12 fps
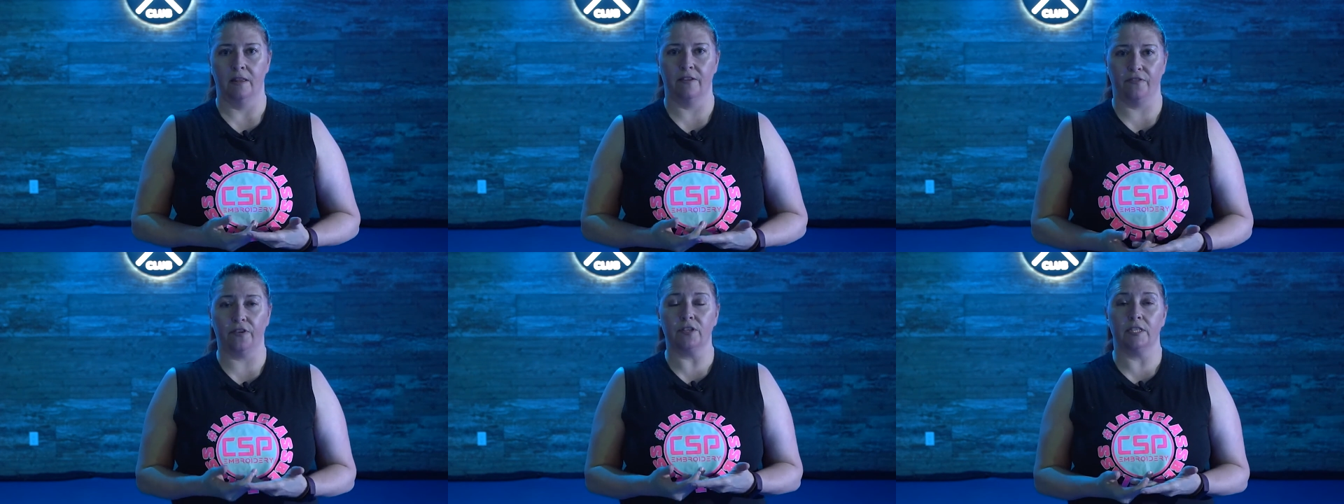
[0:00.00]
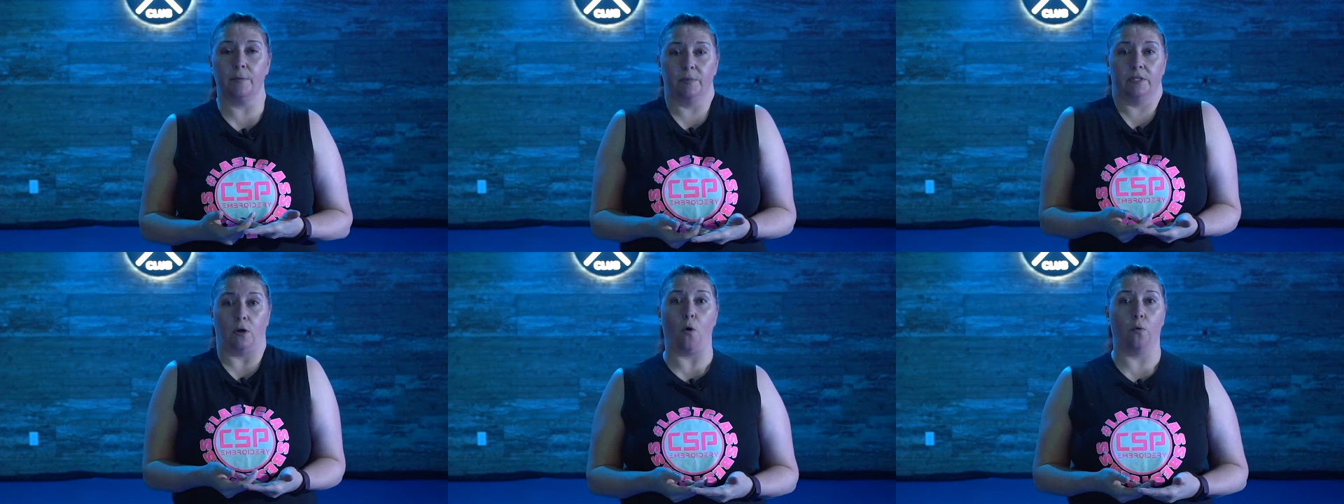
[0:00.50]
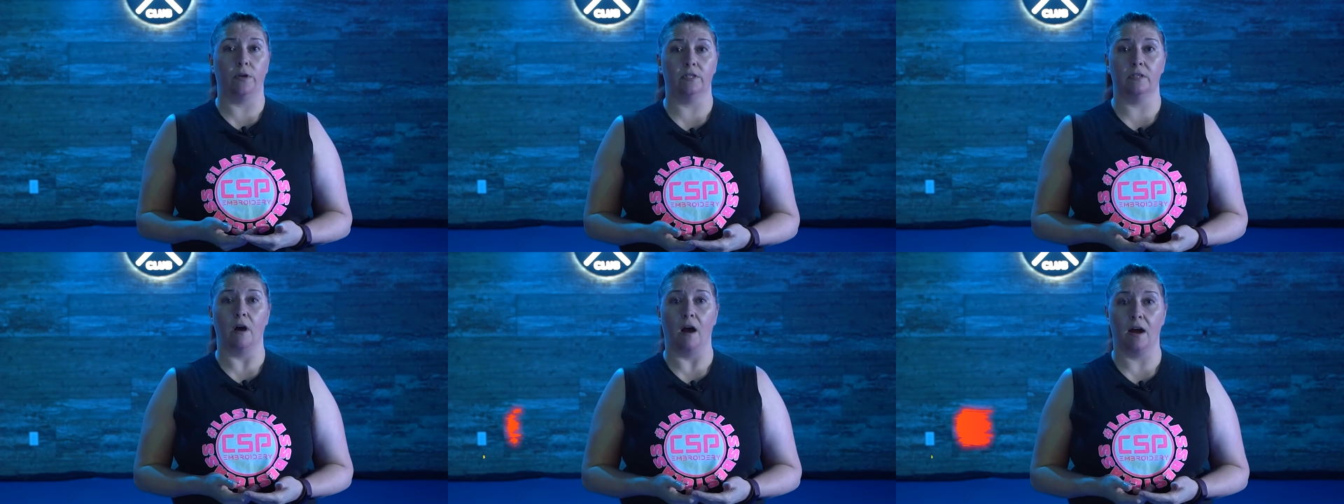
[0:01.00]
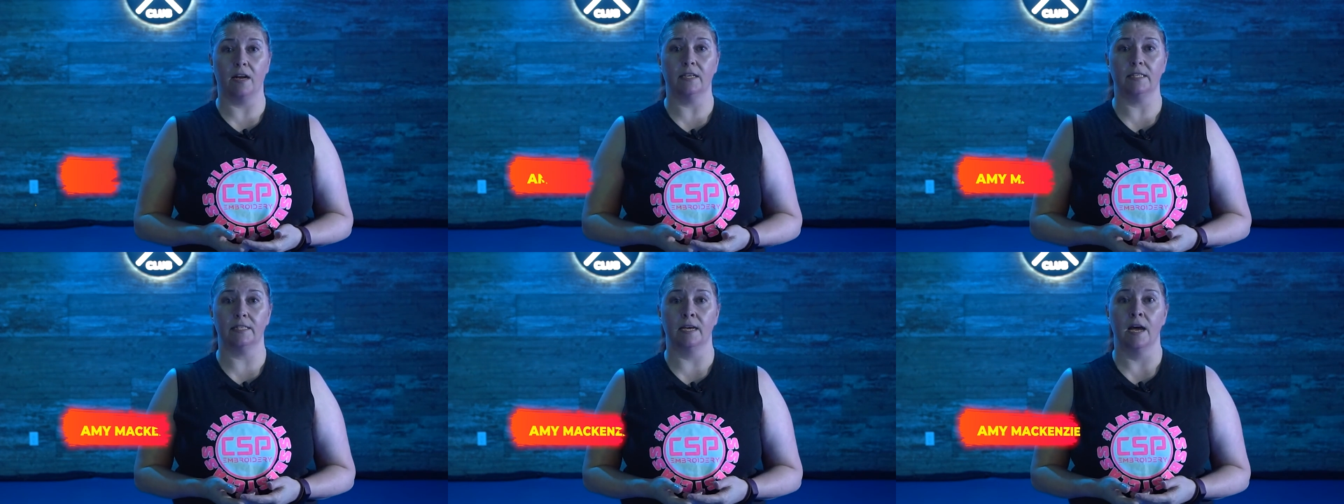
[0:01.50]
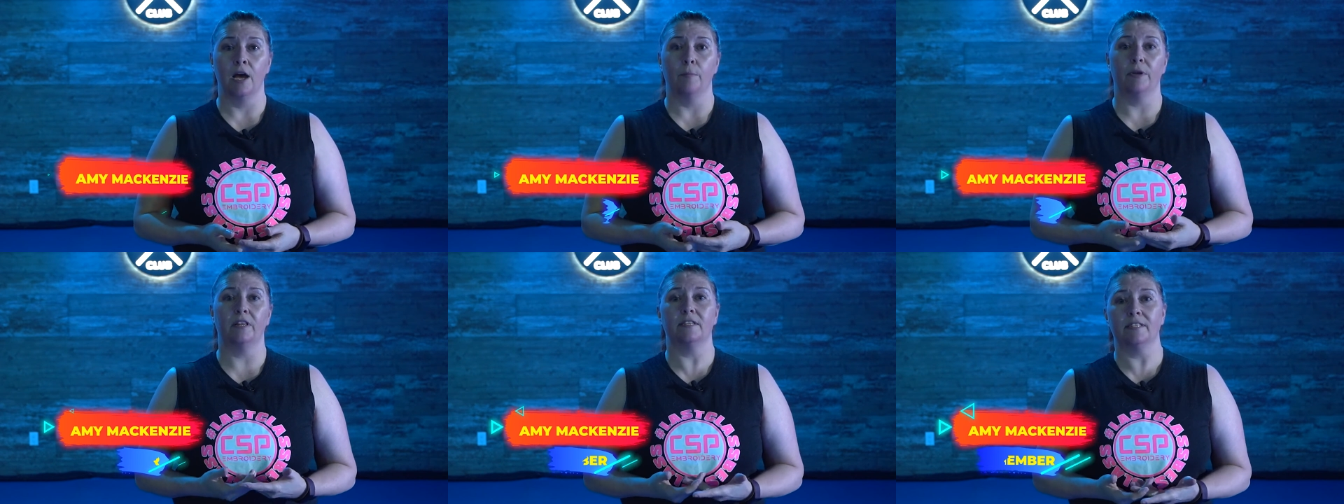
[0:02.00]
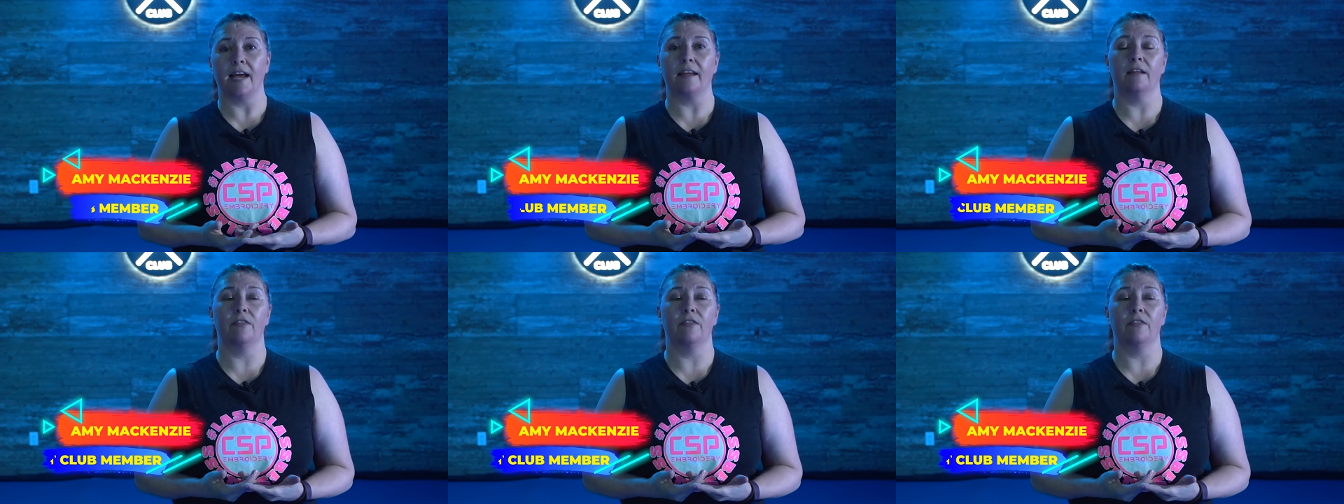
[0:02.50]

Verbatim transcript: The first step is always the hardest, but the second